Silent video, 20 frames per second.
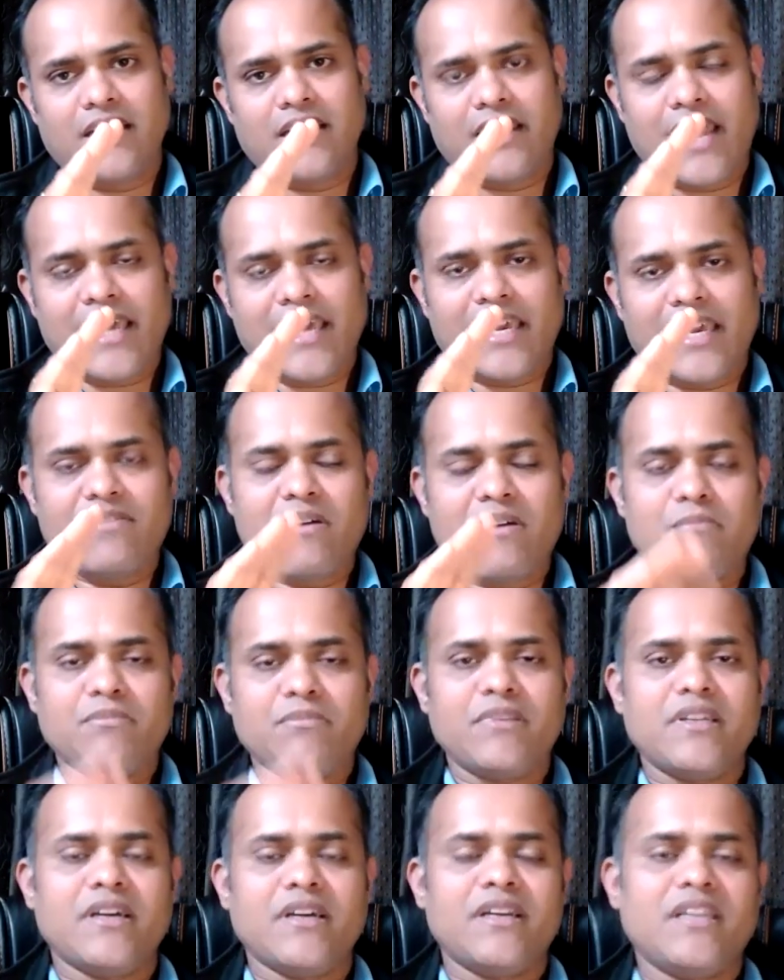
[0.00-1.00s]
Like if
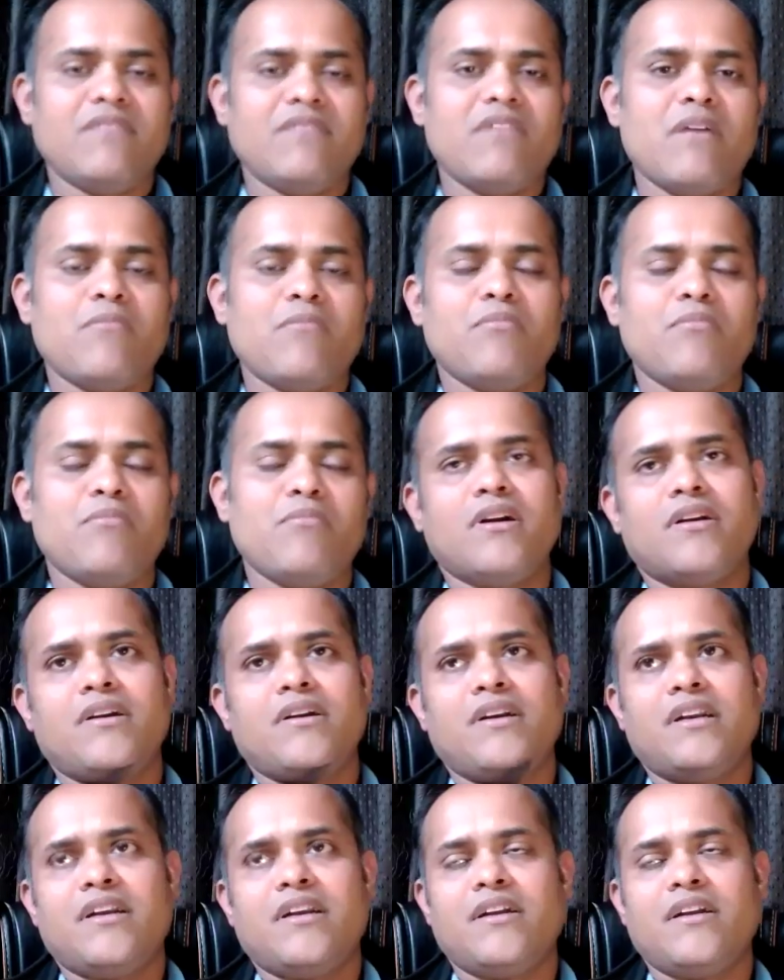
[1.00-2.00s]
I'm a
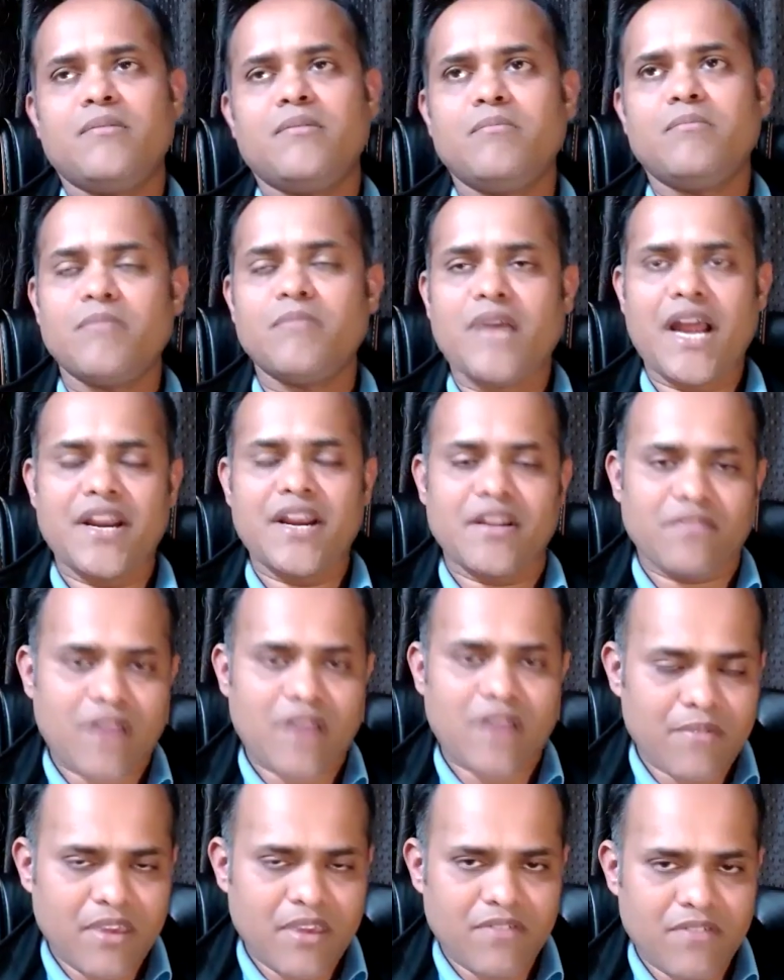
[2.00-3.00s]
development
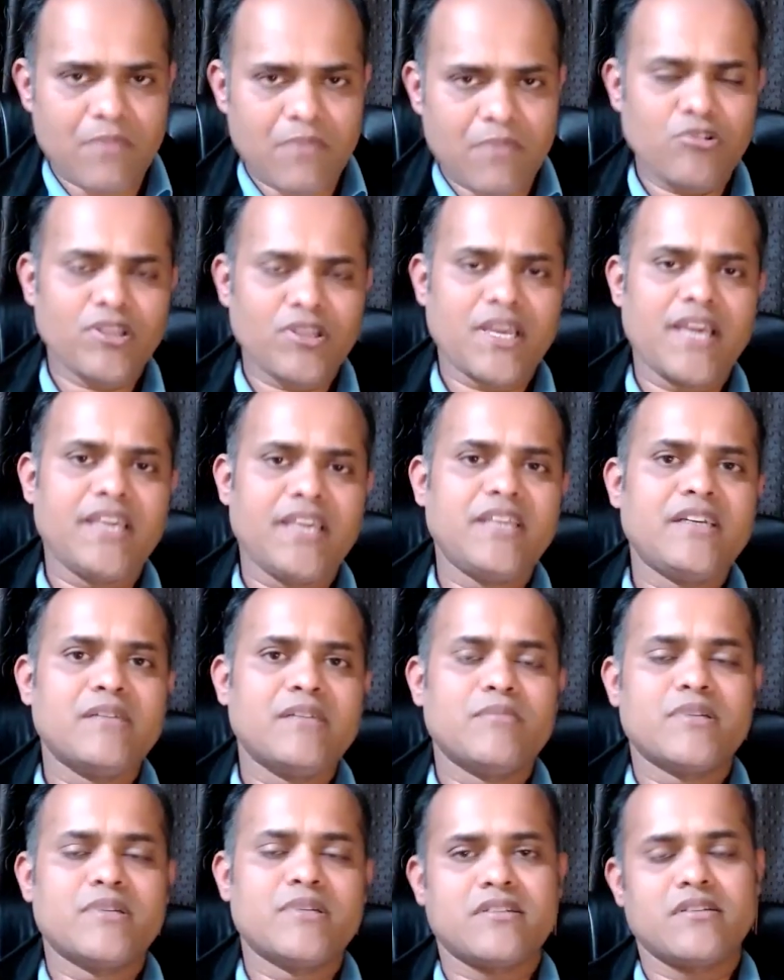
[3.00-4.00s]
if I'm doing a
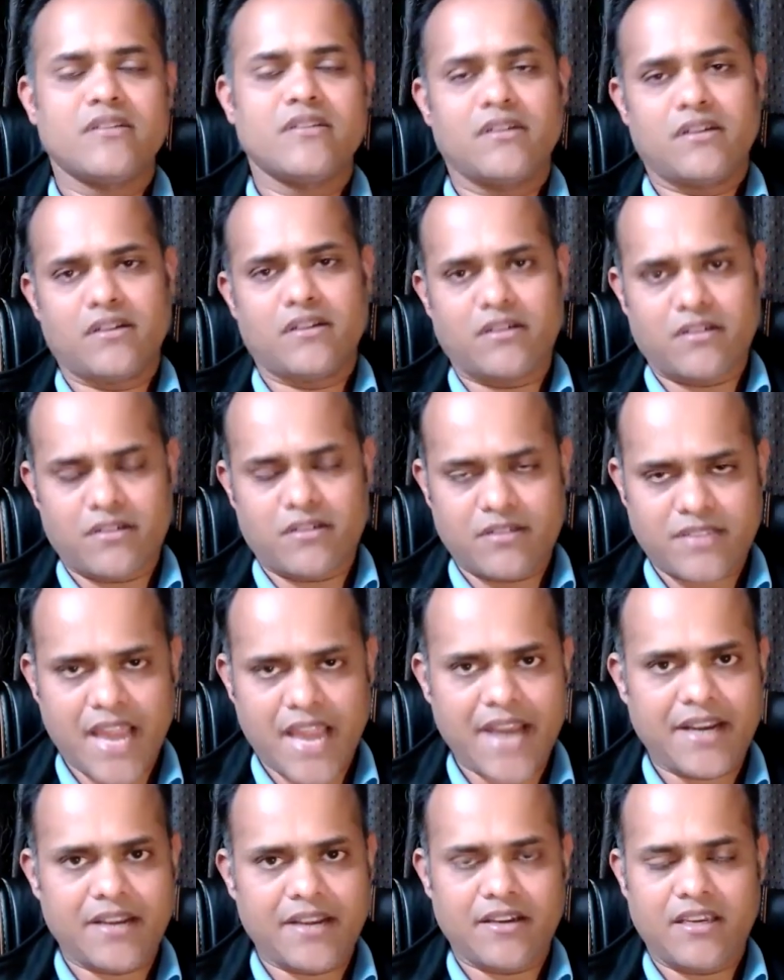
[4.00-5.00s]
e-commerce
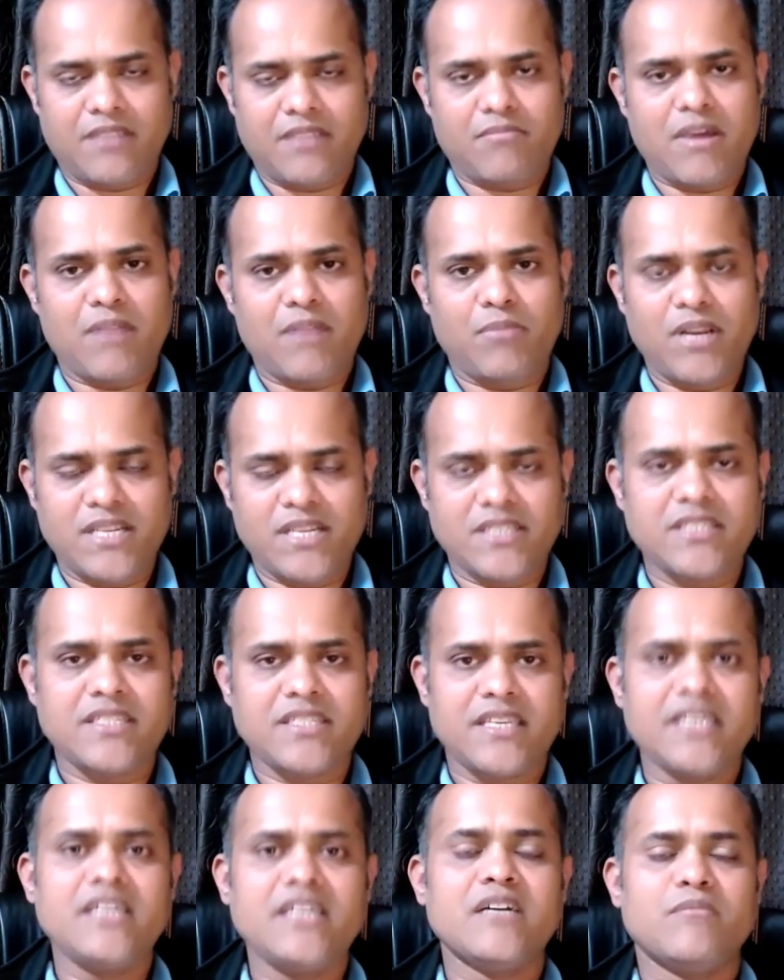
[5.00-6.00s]
site, my application
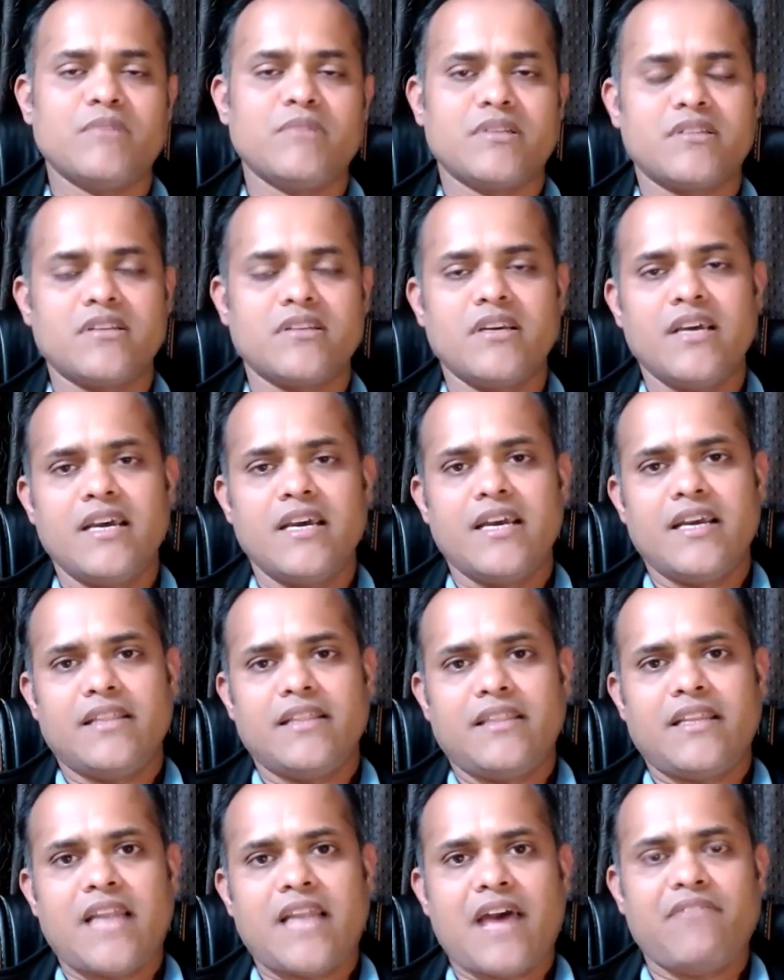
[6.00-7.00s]
is e-commerce,
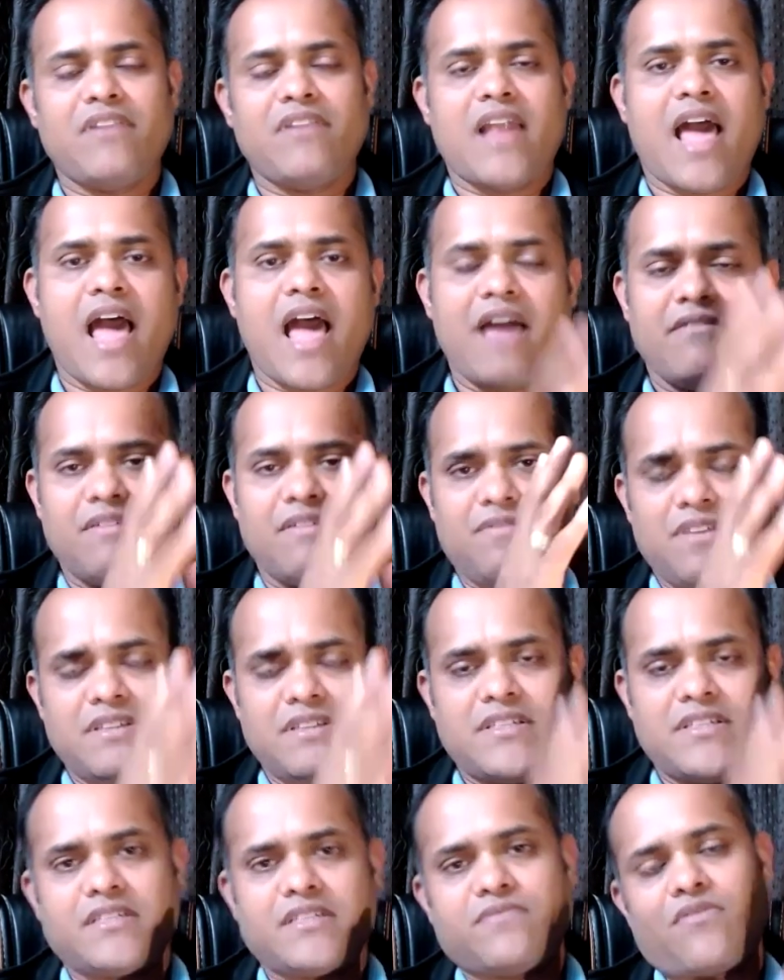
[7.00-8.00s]
then I will have a
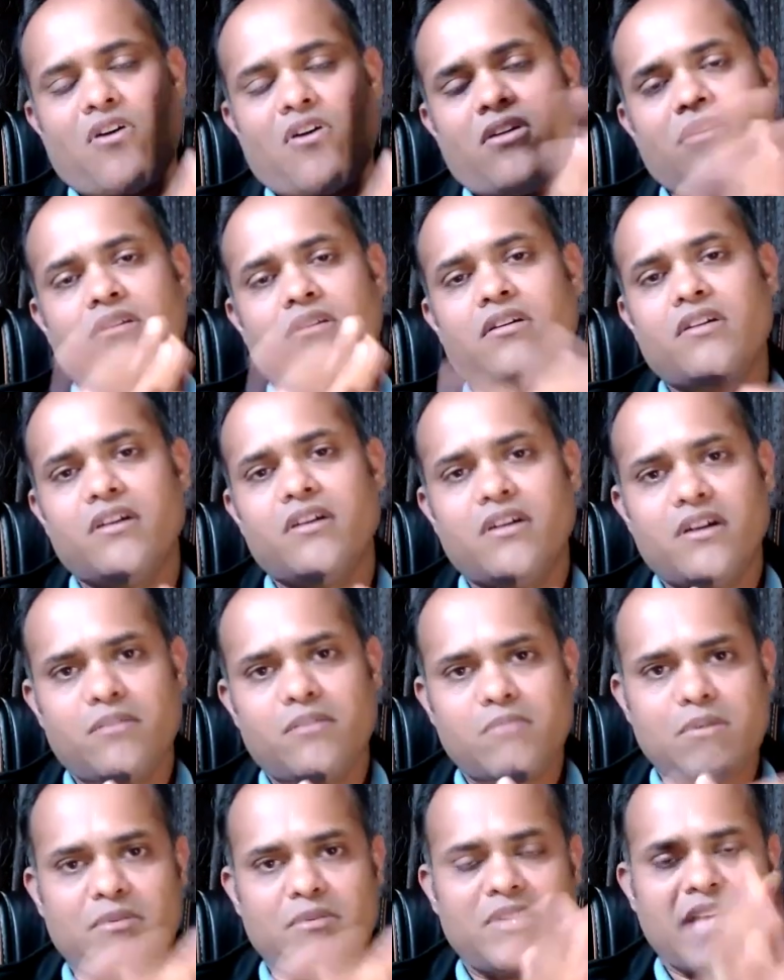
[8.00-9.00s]
features for
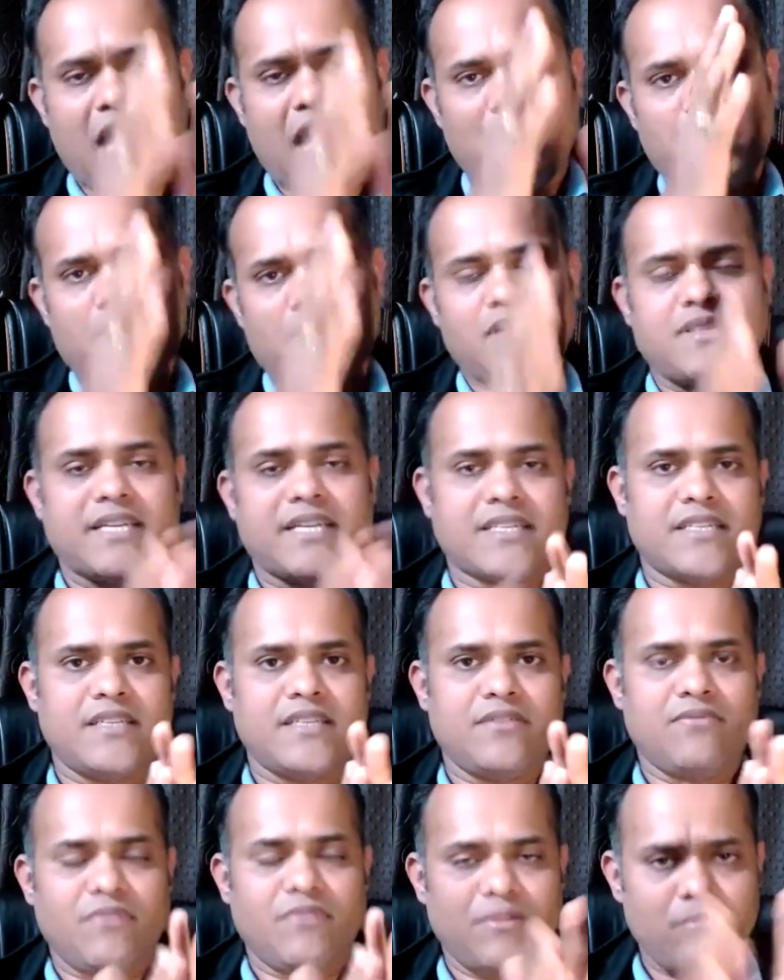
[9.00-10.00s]
maybe the apparel
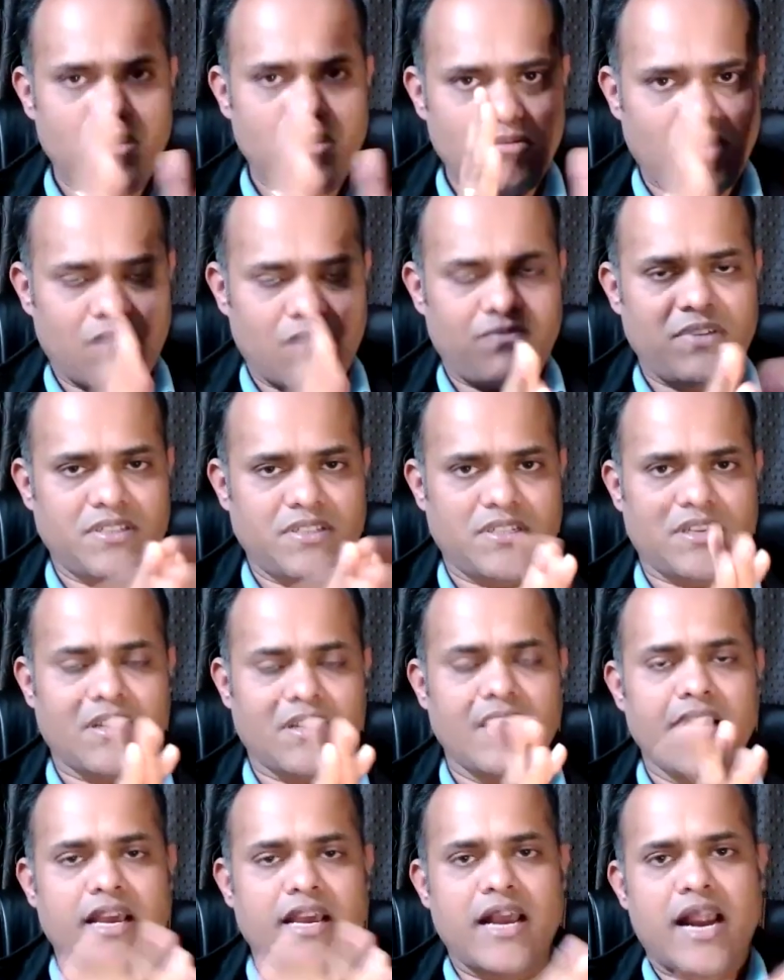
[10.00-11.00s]
section will be one feature,
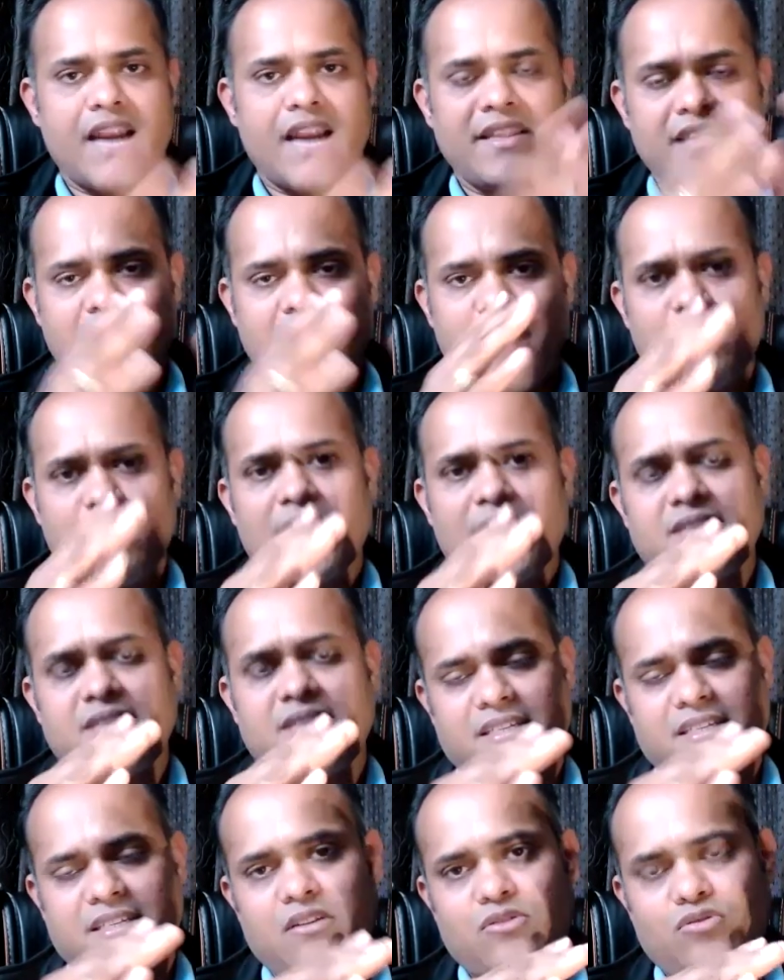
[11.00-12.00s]
and the apparel
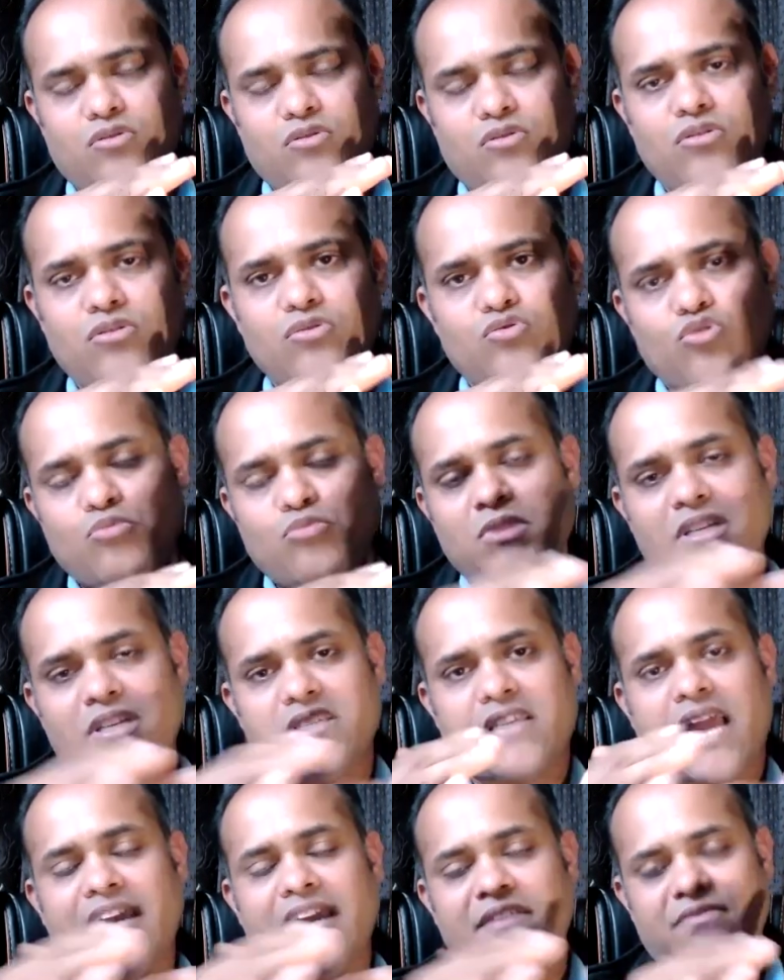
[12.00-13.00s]
section also so many
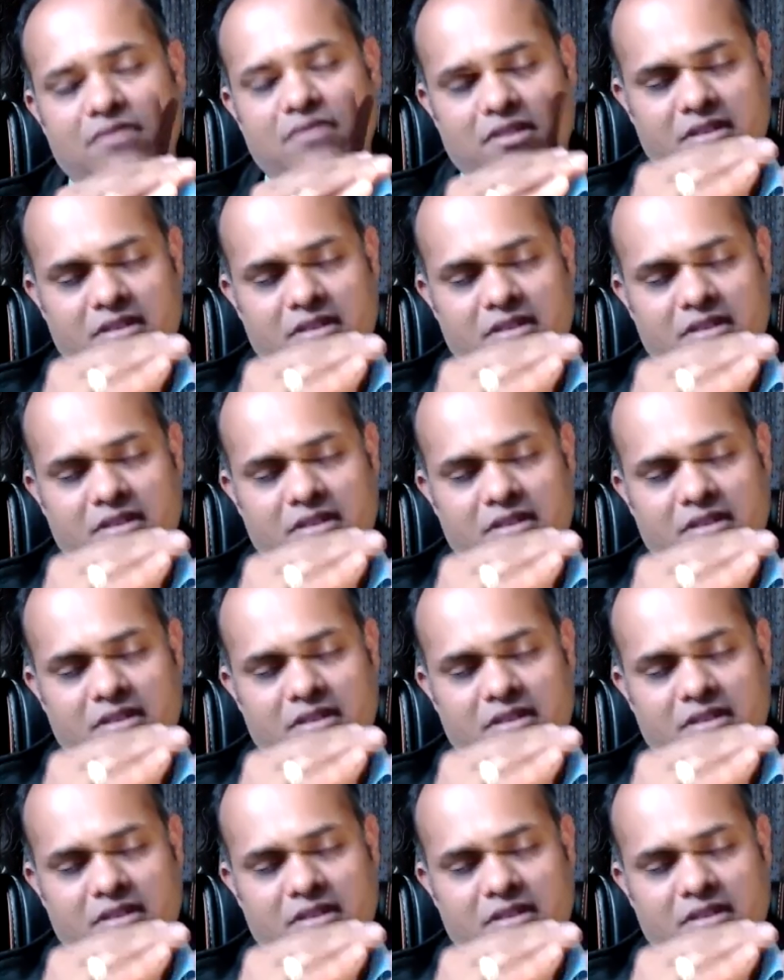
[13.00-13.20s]
side